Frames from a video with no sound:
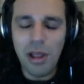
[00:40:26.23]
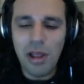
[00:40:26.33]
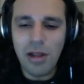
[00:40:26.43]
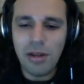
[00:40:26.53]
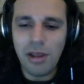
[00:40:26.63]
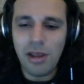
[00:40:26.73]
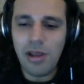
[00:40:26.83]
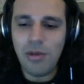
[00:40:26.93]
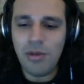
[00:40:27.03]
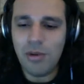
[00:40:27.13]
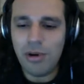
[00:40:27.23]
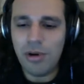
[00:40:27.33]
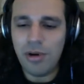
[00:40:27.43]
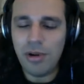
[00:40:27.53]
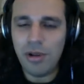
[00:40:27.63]
They
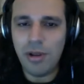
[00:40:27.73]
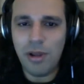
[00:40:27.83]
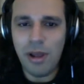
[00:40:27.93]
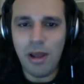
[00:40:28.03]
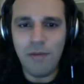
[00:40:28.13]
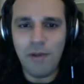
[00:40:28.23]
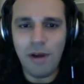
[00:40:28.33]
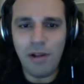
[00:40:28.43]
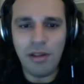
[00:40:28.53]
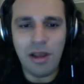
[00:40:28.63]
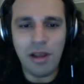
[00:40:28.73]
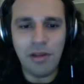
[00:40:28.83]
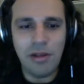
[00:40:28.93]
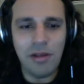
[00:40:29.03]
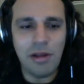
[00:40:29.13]
were uh, very tied to
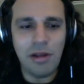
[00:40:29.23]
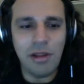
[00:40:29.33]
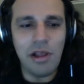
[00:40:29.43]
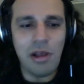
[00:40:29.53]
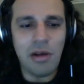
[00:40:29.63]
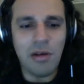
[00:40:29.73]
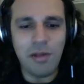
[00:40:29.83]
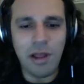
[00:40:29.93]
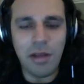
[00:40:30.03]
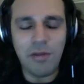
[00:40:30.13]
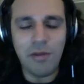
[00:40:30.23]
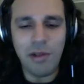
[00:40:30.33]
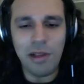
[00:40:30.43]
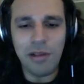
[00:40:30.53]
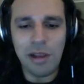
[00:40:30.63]
this idea of like a free
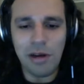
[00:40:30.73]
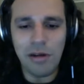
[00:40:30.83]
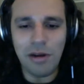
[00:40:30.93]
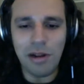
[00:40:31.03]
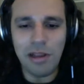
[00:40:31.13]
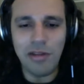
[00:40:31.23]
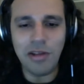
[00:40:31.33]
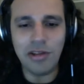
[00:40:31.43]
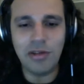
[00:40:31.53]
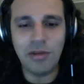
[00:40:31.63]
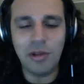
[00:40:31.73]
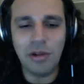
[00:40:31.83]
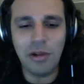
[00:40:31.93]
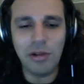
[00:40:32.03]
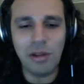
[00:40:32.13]
tiered architecture with
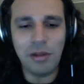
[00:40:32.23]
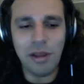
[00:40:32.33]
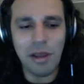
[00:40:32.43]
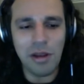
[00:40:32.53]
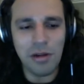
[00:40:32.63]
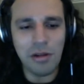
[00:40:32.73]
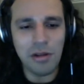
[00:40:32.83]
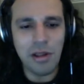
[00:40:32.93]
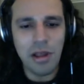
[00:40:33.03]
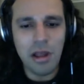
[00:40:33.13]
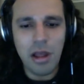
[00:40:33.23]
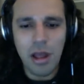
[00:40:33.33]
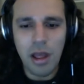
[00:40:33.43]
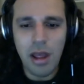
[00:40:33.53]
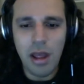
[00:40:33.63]
all these layers
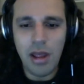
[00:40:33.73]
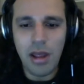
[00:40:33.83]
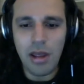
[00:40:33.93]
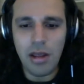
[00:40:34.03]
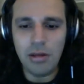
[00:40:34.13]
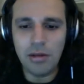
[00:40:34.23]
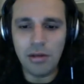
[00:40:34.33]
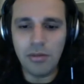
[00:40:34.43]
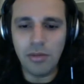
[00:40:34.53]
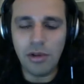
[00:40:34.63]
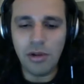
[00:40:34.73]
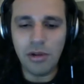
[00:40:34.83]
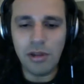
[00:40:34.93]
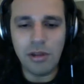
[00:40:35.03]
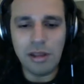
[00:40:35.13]
and with all
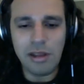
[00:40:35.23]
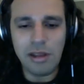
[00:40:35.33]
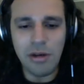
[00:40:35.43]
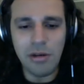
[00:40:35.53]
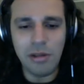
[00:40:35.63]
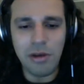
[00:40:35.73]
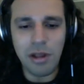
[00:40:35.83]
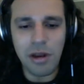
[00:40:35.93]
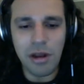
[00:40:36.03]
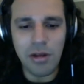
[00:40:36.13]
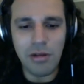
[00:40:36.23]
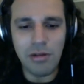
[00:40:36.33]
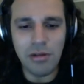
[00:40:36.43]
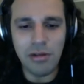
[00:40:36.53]
these E T Os going on.